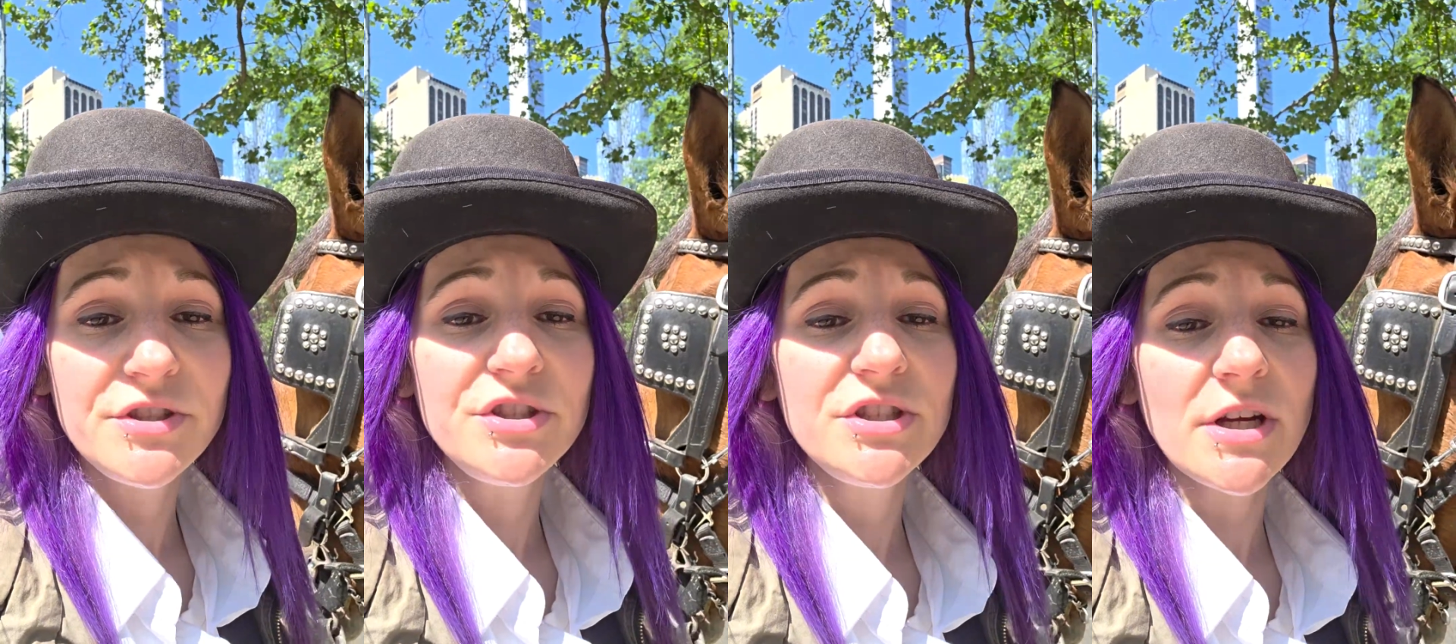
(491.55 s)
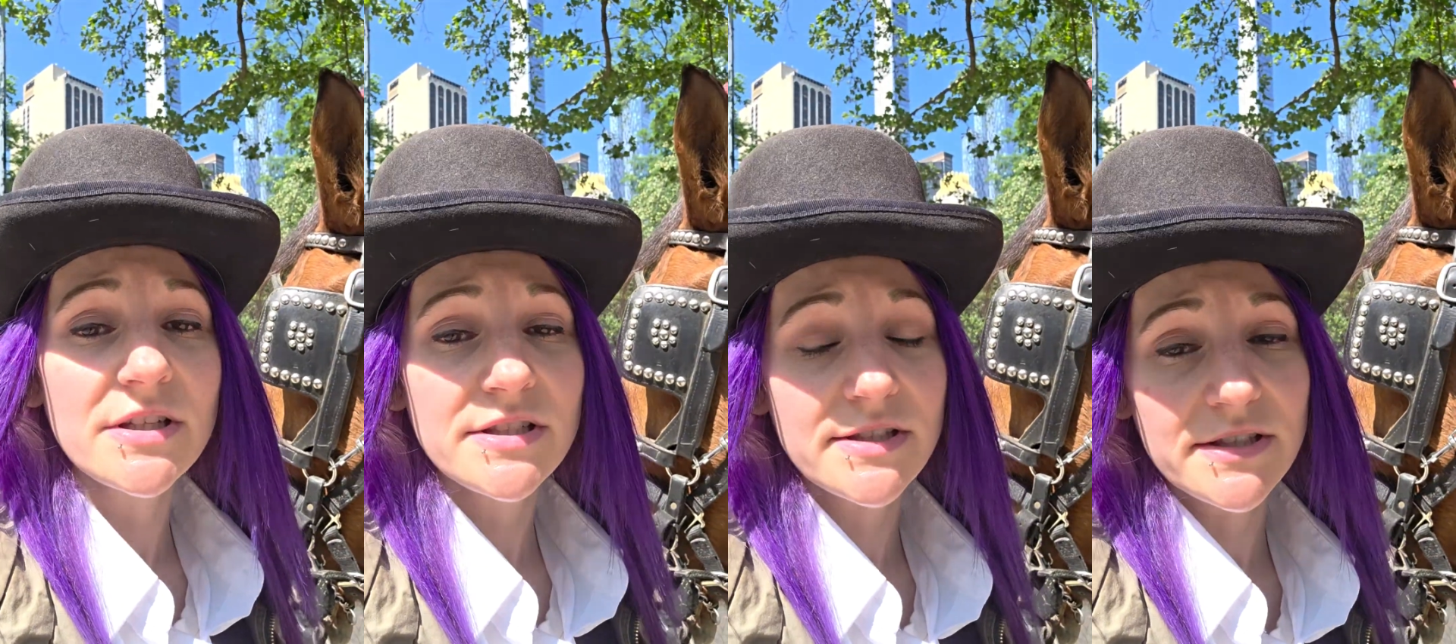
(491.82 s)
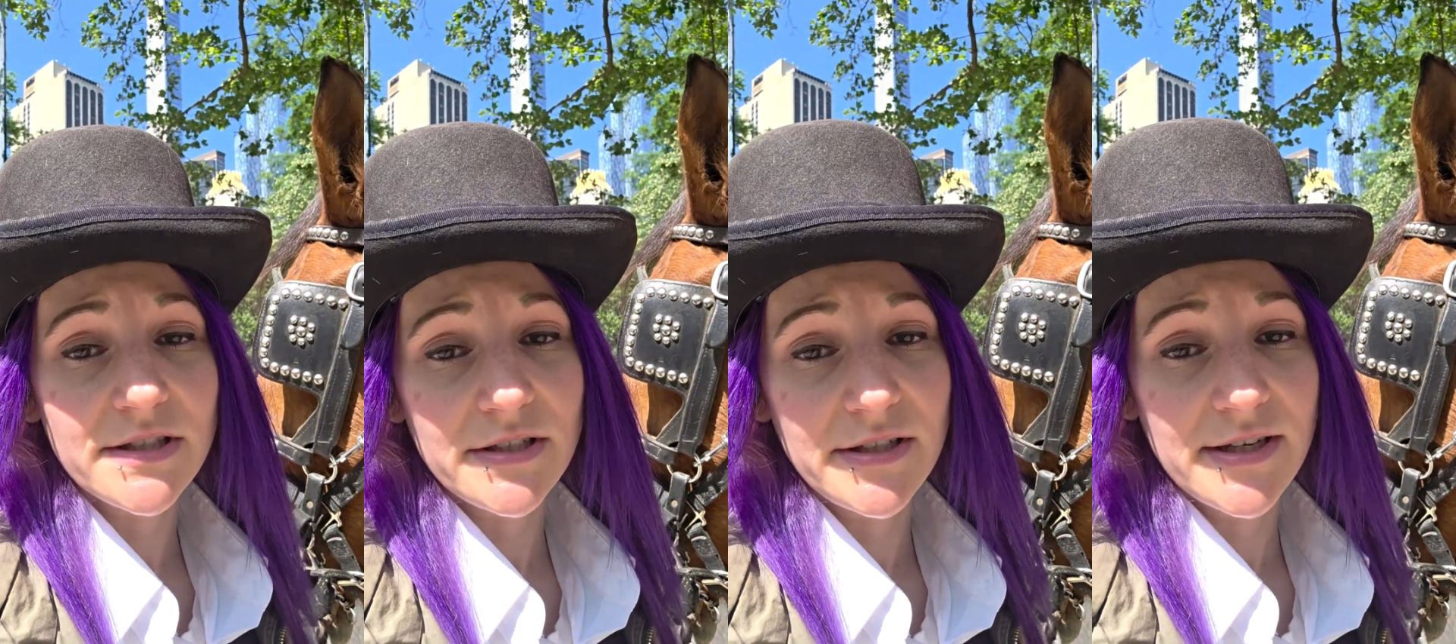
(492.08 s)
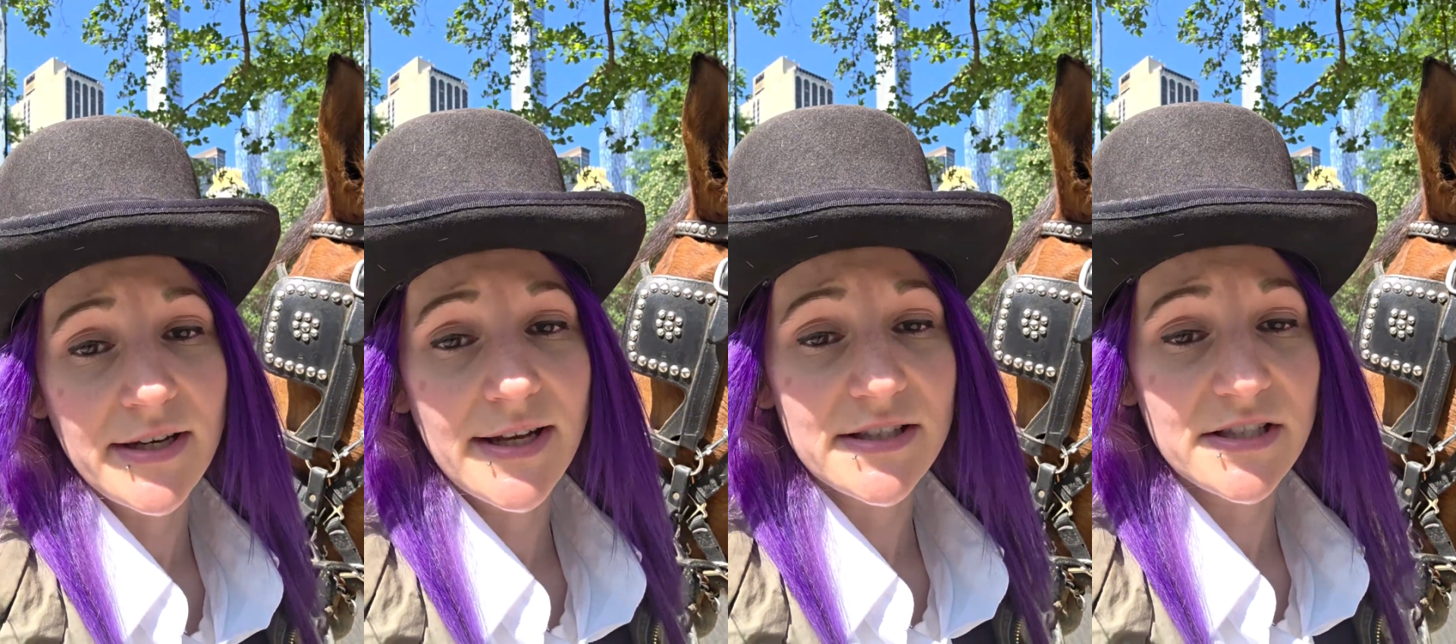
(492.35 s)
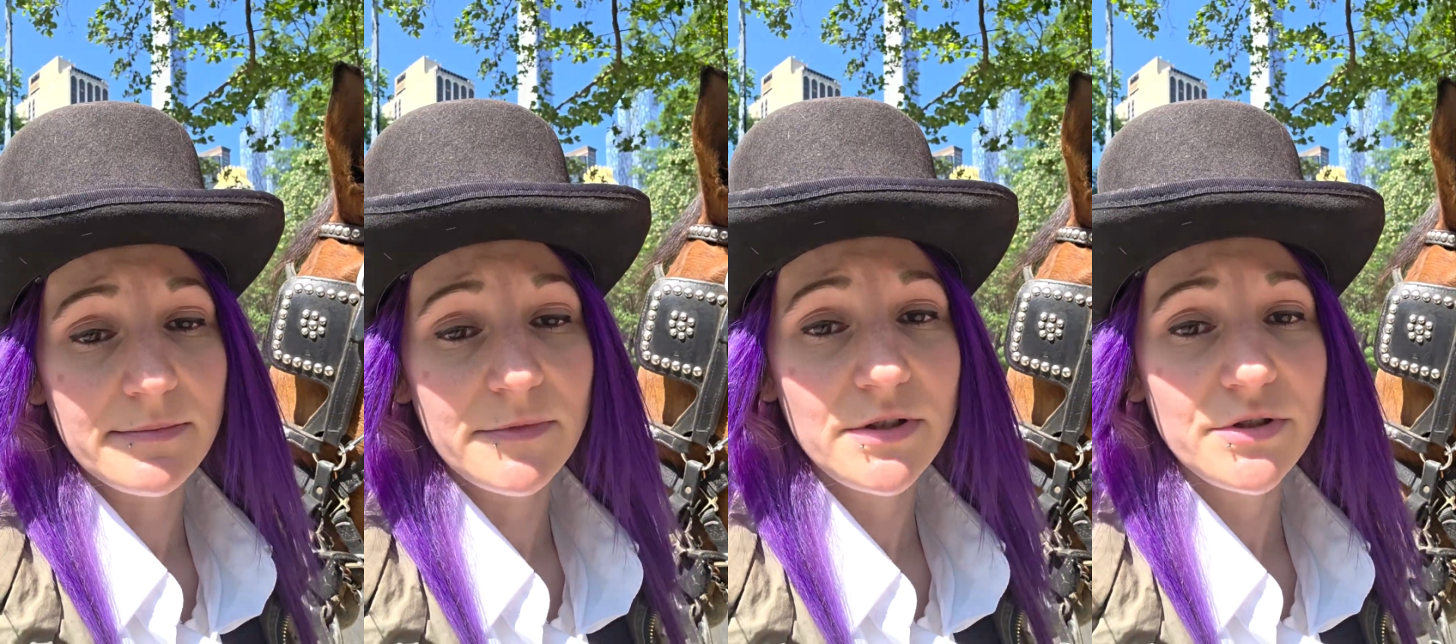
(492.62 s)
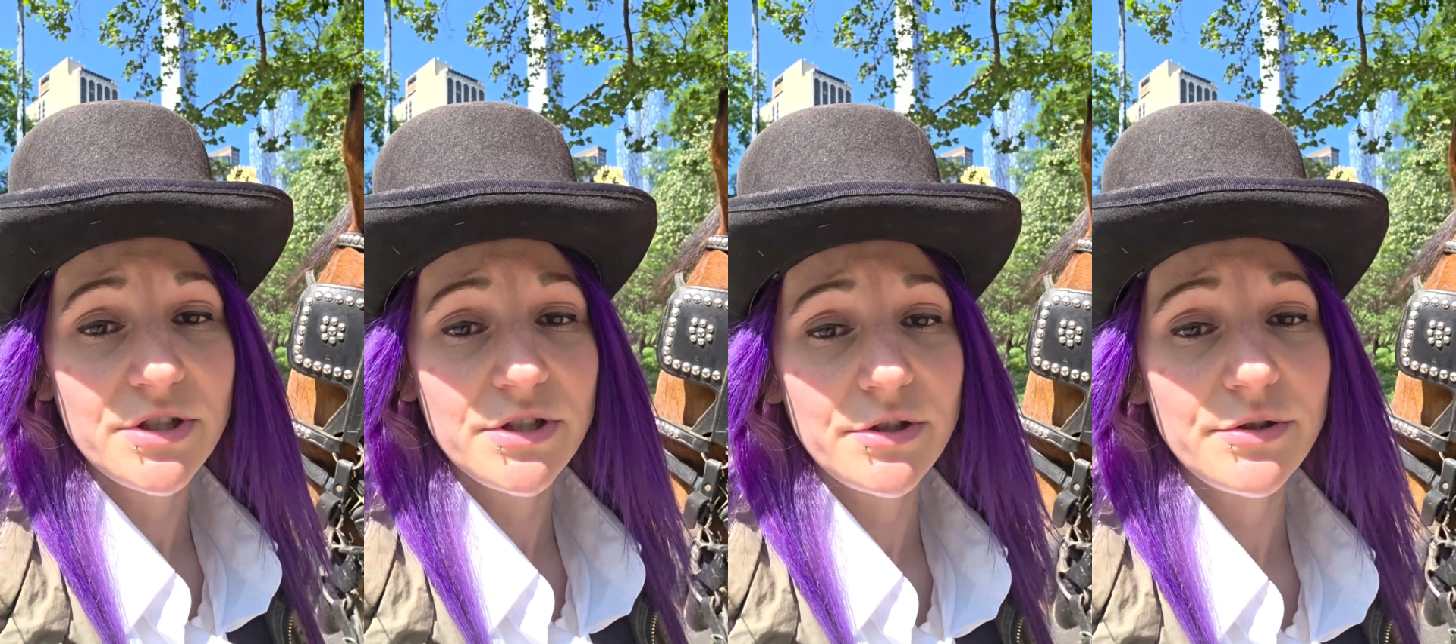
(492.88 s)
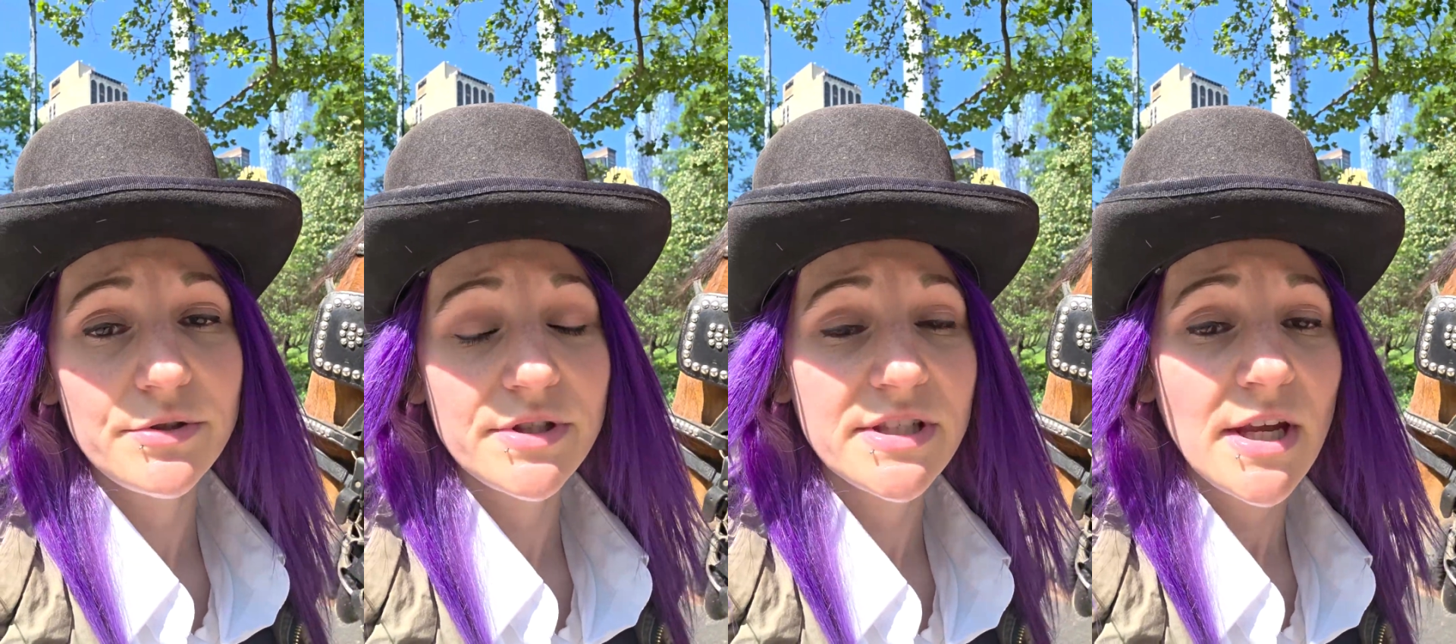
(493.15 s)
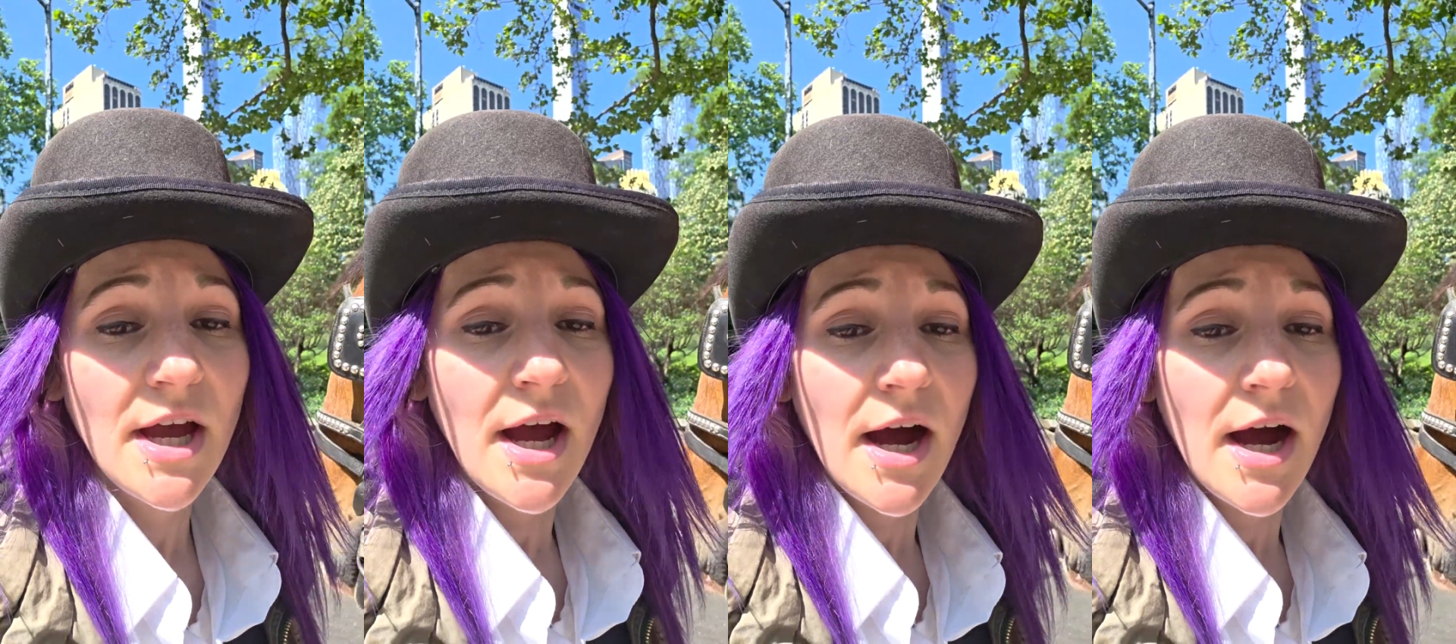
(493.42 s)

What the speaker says: just until you can get some new shoes.